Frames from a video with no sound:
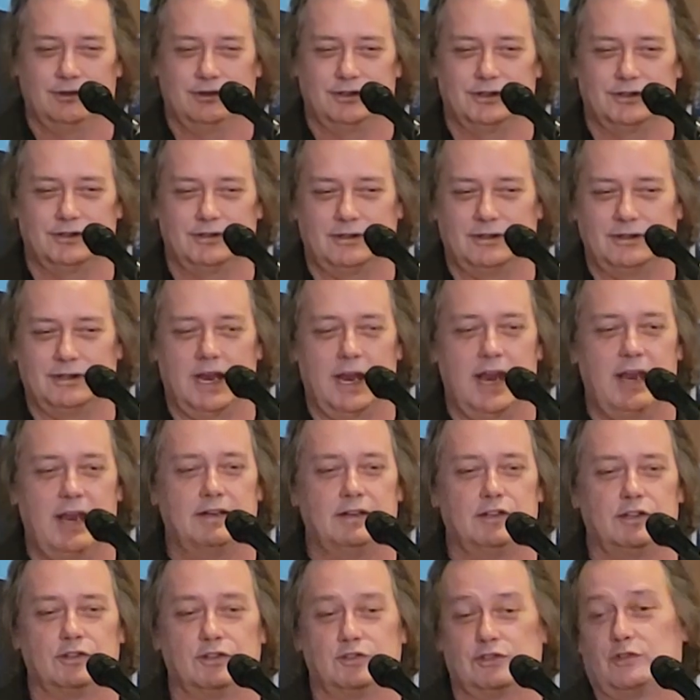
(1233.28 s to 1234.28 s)
and
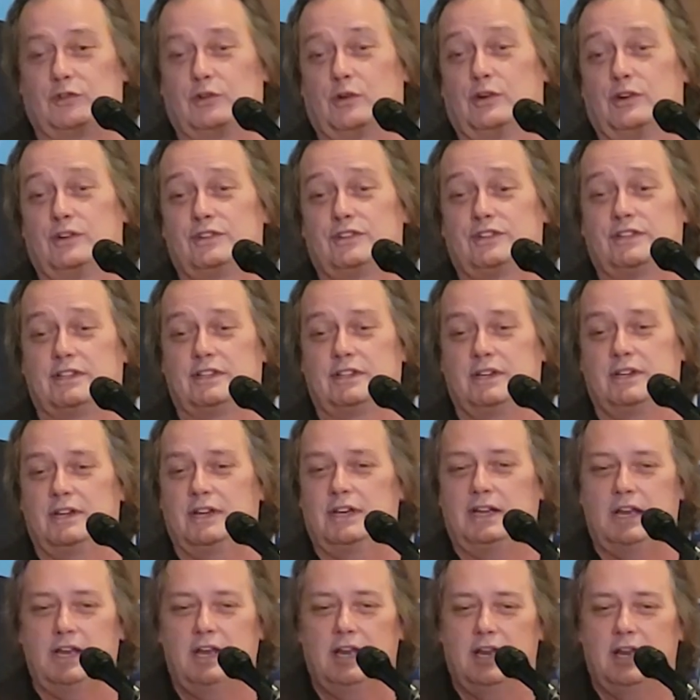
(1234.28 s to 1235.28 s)
distortion.
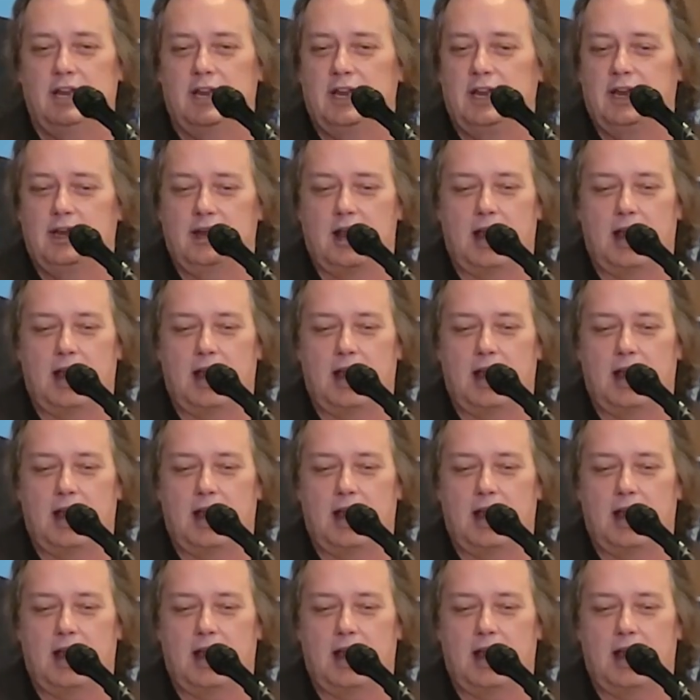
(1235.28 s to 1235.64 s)
I mean,